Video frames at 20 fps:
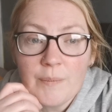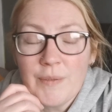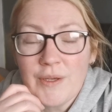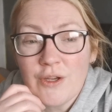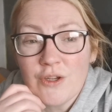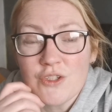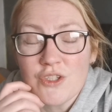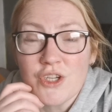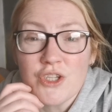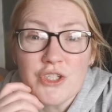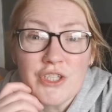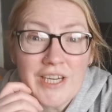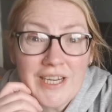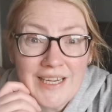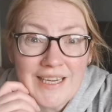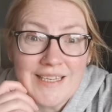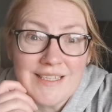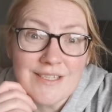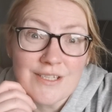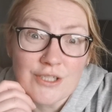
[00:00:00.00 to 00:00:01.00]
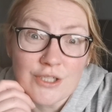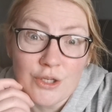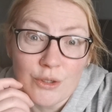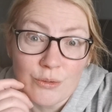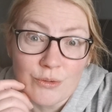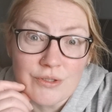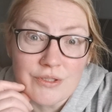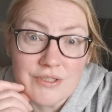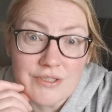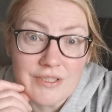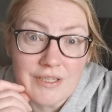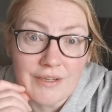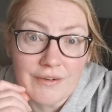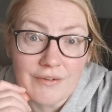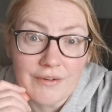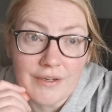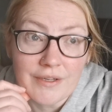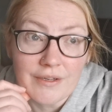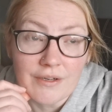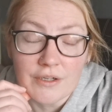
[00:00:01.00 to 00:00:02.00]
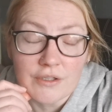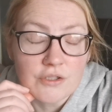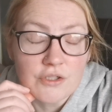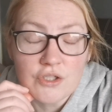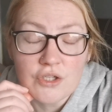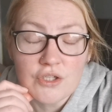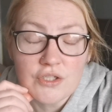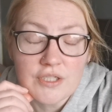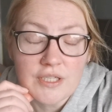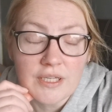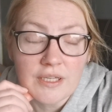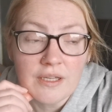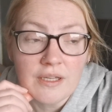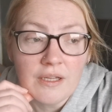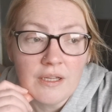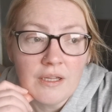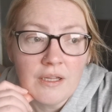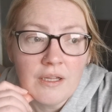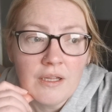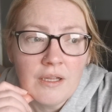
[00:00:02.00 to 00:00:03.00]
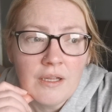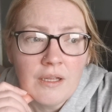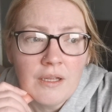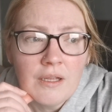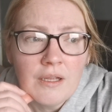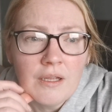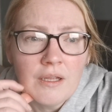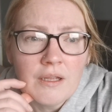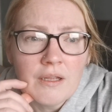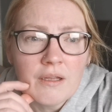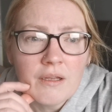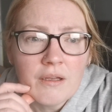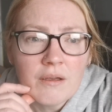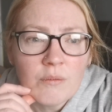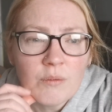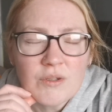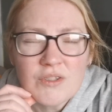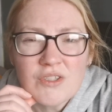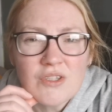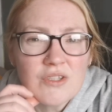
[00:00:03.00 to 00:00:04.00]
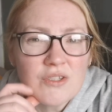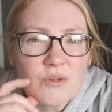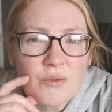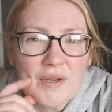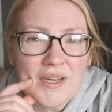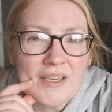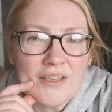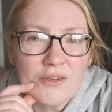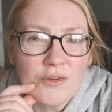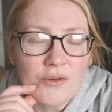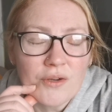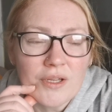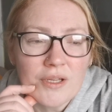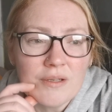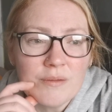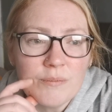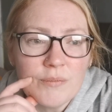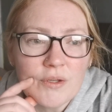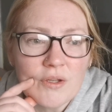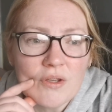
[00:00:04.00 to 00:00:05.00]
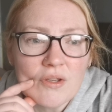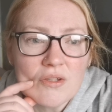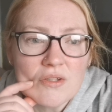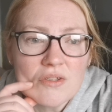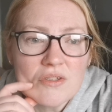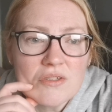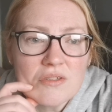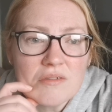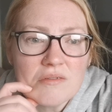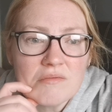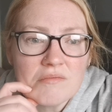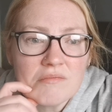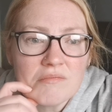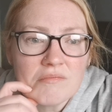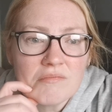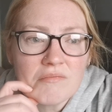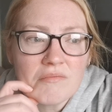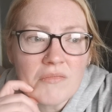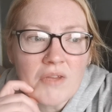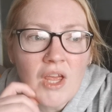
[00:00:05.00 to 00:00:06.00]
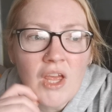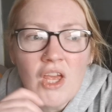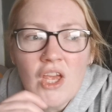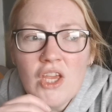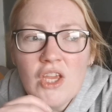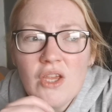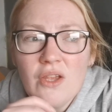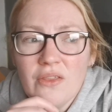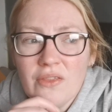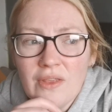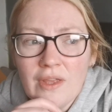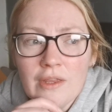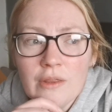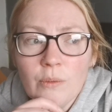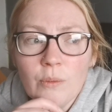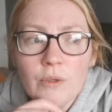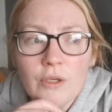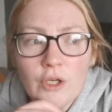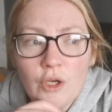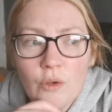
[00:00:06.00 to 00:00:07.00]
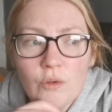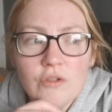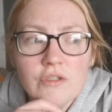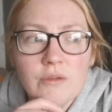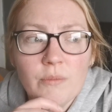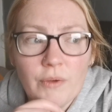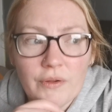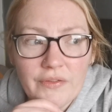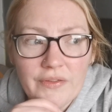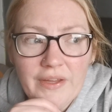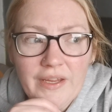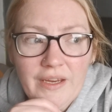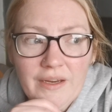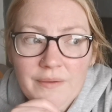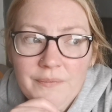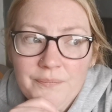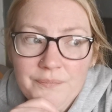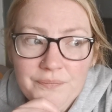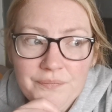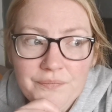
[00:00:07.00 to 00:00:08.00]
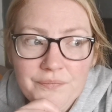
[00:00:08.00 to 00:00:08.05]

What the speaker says: because our Chinese is closing Saturday or Tuesday, which is quite annoying because you'd think they would close on Monday